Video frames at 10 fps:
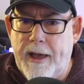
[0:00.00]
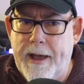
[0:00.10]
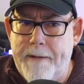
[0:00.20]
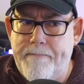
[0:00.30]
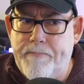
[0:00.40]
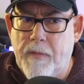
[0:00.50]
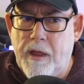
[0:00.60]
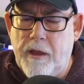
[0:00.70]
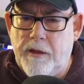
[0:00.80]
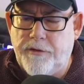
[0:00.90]
Um,
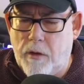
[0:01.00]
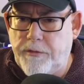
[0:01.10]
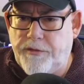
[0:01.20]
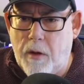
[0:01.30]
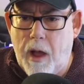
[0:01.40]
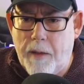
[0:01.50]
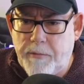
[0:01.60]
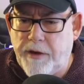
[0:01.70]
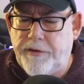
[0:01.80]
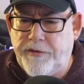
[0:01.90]
so so I'm
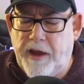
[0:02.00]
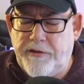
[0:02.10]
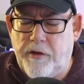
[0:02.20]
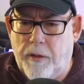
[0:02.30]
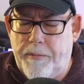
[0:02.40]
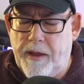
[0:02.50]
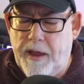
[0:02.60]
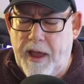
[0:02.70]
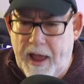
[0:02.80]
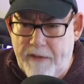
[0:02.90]
going to set up
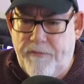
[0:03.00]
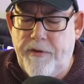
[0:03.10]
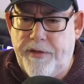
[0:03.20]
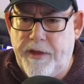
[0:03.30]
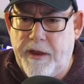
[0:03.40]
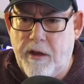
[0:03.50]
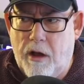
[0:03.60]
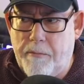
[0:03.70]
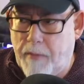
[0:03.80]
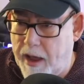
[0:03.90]
everything
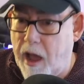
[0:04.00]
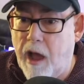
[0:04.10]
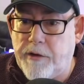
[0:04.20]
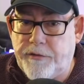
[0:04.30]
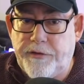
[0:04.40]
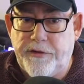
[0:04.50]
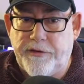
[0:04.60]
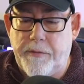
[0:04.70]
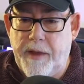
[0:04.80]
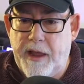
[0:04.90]
on my Arch
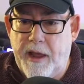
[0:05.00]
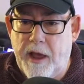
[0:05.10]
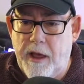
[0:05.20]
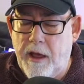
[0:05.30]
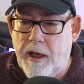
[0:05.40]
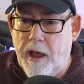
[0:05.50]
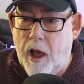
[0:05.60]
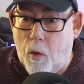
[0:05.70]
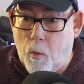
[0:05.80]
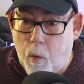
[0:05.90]
system here
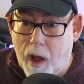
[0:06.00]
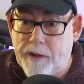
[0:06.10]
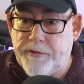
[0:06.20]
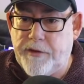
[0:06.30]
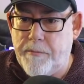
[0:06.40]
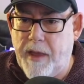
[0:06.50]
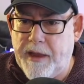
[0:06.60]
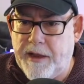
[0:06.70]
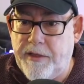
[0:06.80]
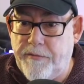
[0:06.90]
whilst I'm
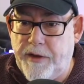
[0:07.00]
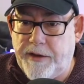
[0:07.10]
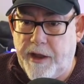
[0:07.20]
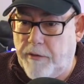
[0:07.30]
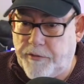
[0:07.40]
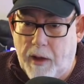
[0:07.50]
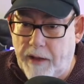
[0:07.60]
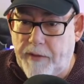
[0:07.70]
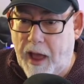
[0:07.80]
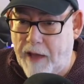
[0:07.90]
making the video. So I
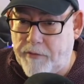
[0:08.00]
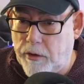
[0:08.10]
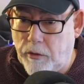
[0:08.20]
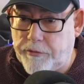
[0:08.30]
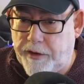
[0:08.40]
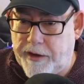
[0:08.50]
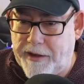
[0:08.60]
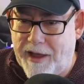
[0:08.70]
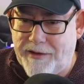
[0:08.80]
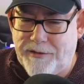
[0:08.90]
haven't haven't looked at it
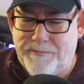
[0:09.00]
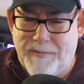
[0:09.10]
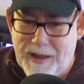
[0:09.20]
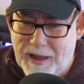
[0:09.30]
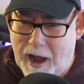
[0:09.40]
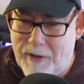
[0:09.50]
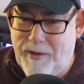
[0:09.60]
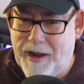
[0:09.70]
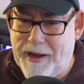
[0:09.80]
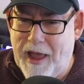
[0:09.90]
yet. I
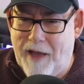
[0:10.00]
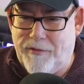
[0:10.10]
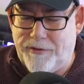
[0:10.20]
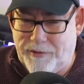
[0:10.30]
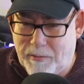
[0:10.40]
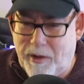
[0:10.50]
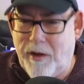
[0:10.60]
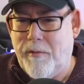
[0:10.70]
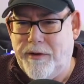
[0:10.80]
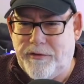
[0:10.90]
really haven't. So I'm
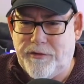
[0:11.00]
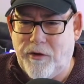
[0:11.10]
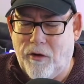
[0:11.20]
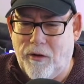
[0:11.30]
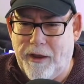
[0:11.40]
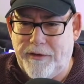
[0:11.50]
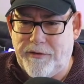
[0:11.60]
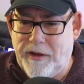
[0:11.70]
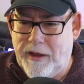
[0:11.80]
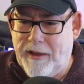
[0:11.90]
going to install
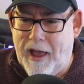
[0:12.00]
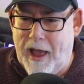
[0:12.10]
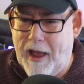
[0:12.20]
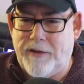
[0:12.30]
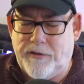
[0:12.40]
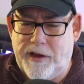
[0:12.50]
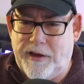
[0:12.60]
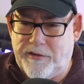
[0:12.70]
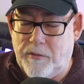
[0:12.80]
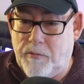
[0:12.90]
it as
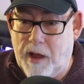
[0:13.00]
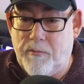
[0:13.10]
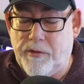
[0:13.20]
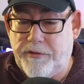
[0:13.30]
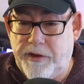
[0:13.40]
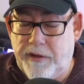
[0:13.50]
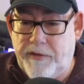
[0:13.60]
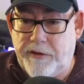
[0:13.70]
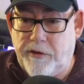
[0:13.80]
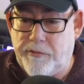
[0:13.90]
is, and, and we'll see
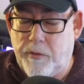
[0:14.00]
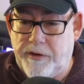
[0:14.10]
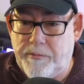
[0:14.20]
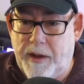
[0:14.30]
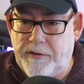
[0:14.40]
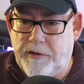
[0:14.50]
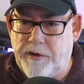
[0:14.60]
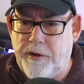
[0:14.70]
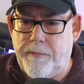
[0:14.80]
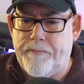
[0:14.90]
if it does what it's meant to
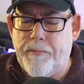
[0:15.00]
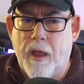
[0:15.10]
do.